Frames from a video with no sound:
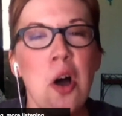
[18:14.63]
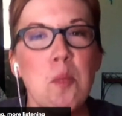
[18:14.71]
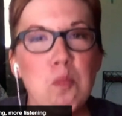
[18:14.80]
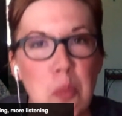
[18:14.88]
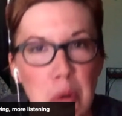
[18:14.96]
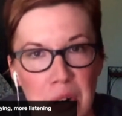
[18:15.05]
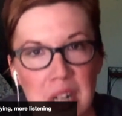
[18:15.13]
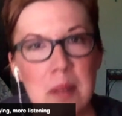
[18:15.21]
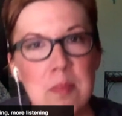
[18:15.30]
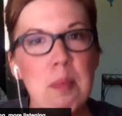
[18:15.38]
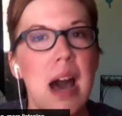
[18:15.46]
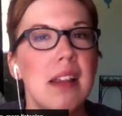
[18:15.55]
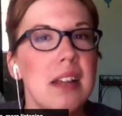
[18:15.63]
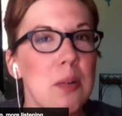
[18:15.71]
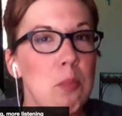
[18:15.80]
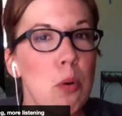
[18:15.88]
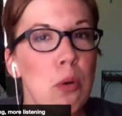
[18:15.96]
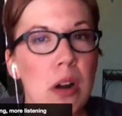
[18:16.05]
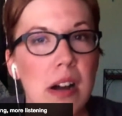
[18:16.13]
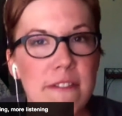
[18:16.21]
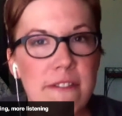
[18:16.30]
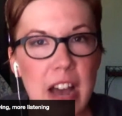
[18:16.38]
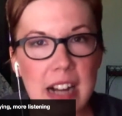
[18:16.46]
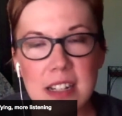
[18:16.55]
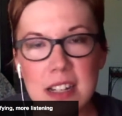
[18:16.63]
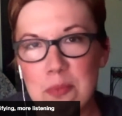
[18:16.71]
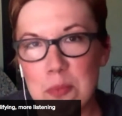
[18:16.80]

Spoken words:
more compelling, more effective,